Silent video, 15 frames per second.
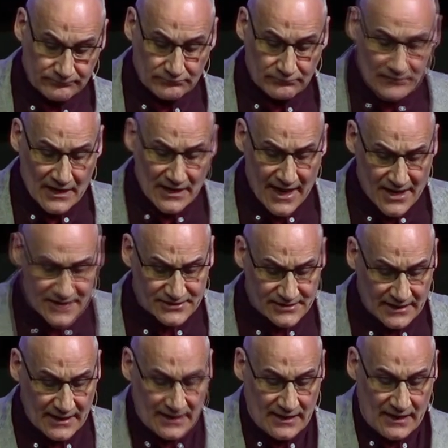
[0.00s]
Yes,
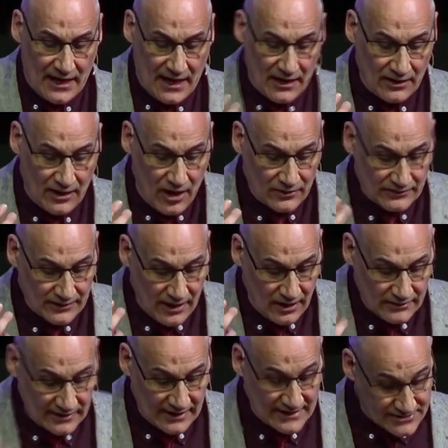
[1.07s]

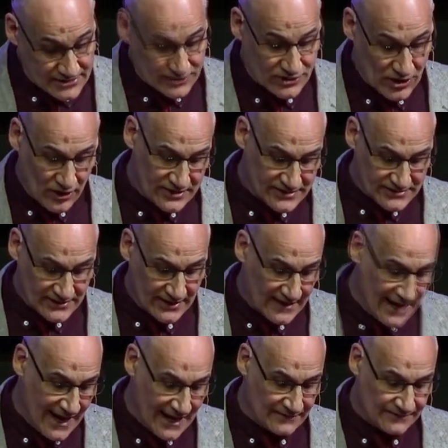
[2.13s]
it's a choice that you
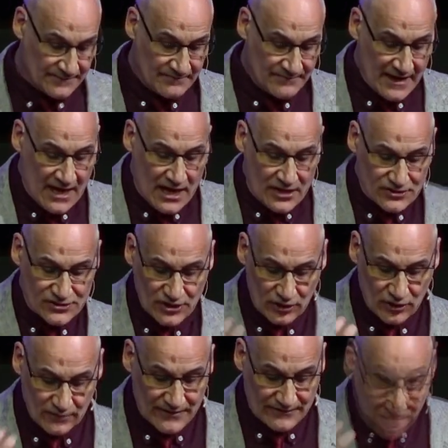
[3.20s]
have. And so
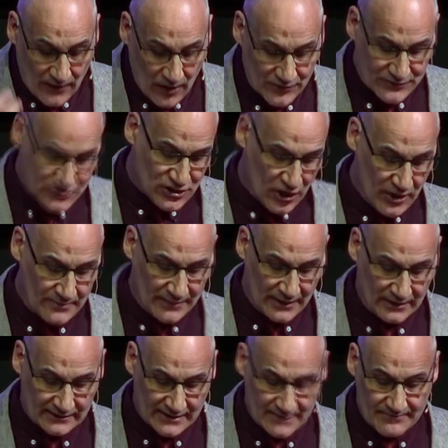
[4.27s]
the fourth joy
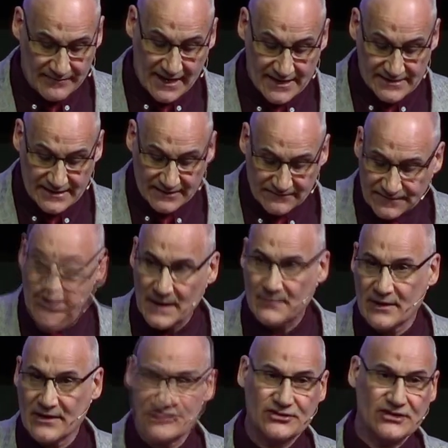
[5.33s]
builder is in
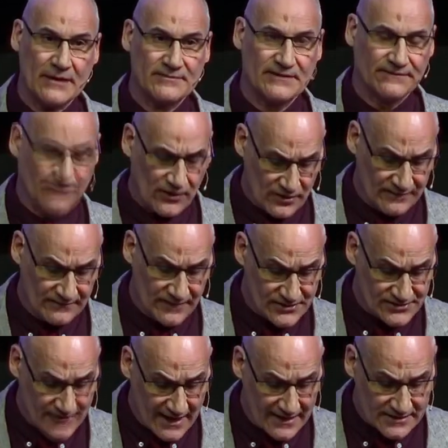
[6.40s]
Philippians chapter 4 and verse
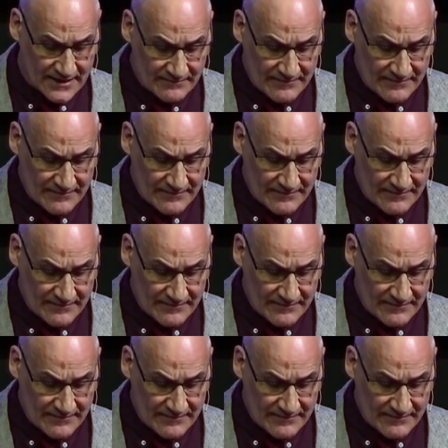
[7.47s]
8.